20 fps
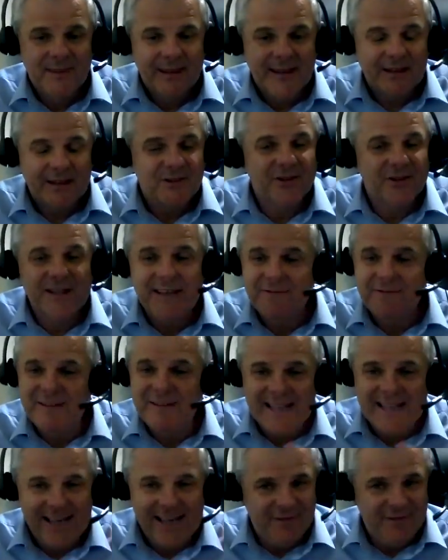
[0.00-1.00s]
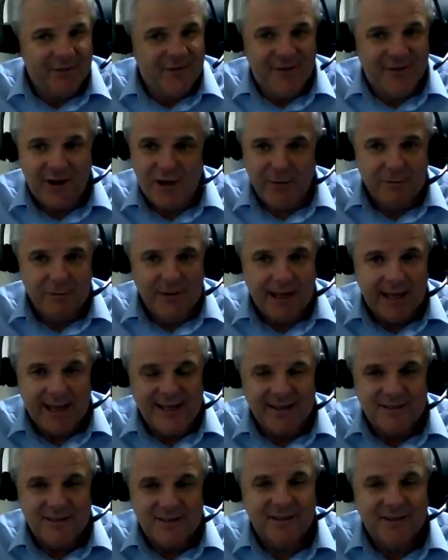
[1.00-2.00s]
That doesn't even leave the farm
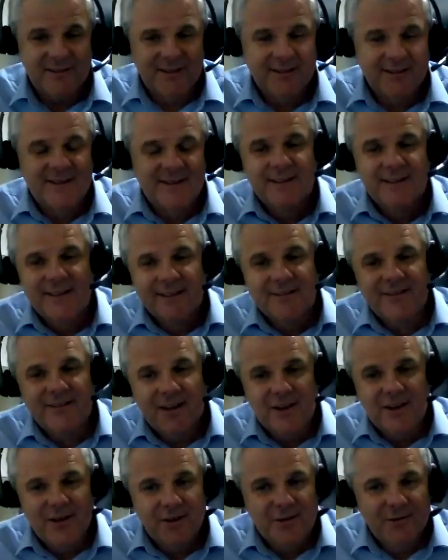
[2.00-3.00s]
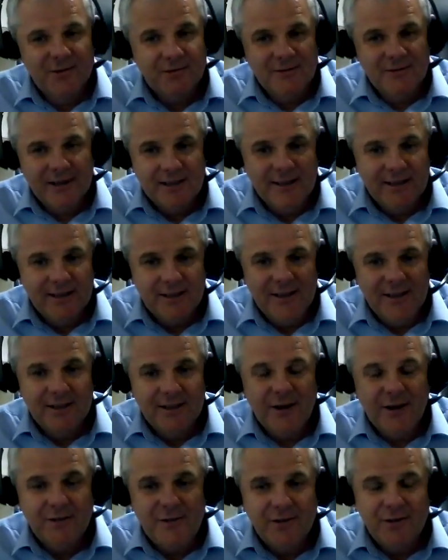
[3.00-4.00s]
gate. So, you
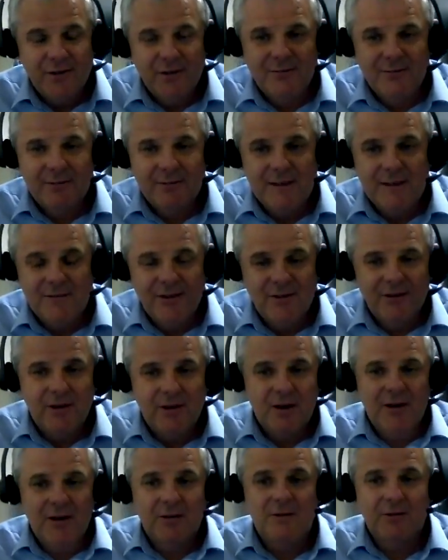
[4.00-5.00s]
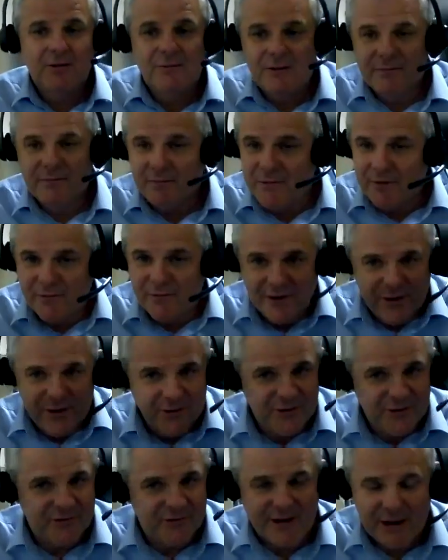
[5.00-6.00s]
know, if you go the
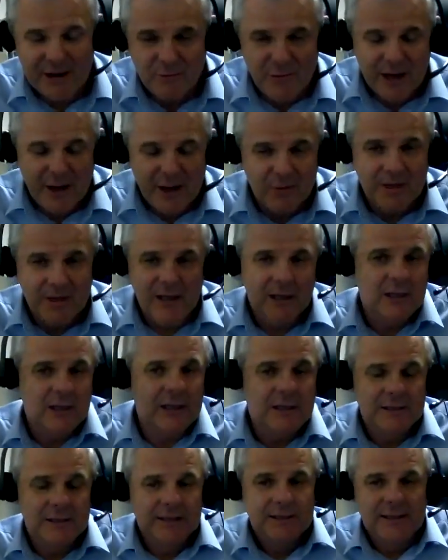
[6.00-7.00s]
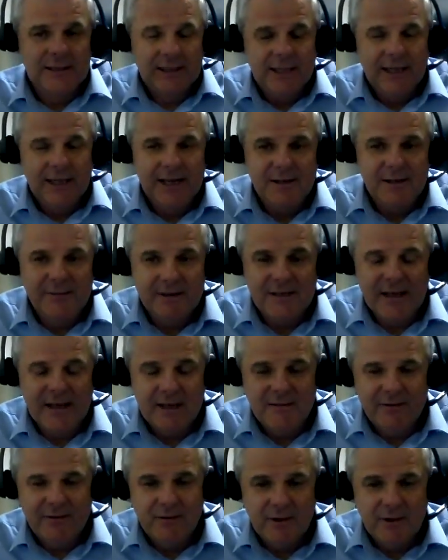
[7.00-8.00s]
fields around where we are
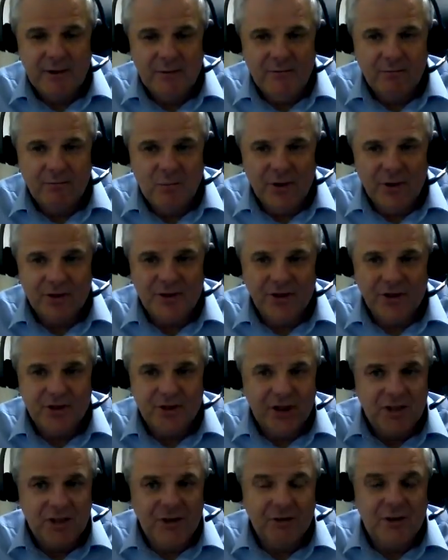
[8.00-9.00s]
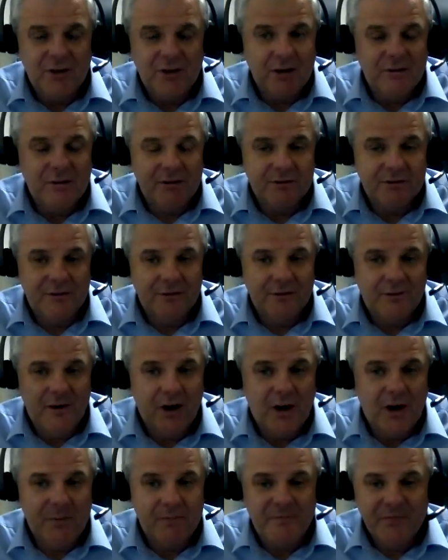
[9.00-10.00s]
in Worcestershire, you go on a
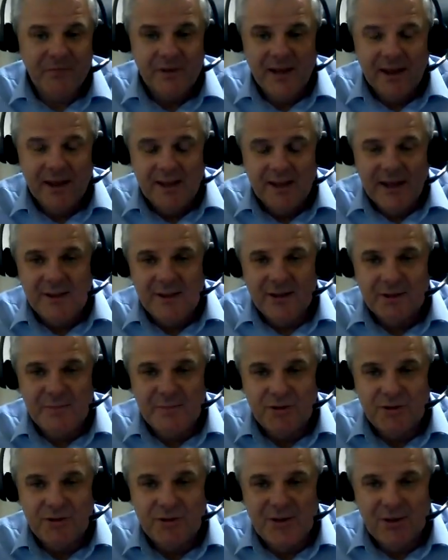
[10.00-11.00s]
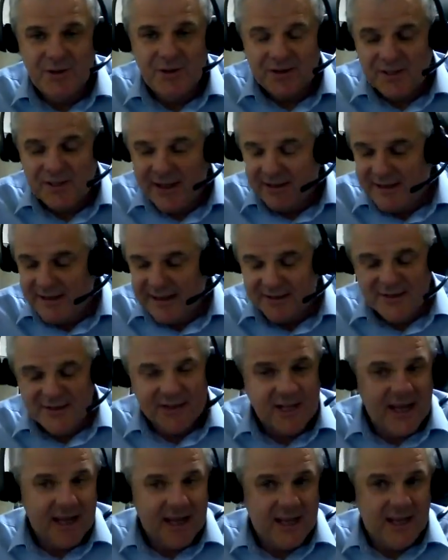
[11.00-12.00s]
farm that's producing, let's
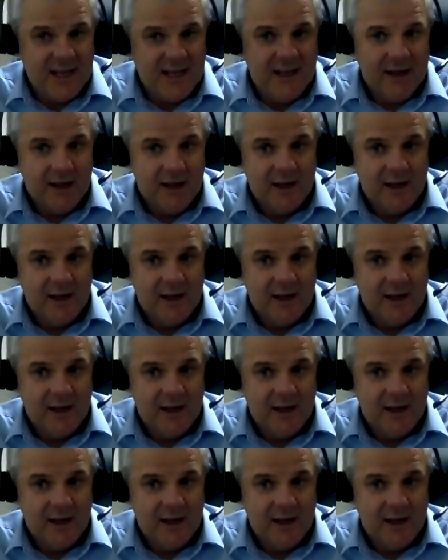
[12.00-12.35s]
say,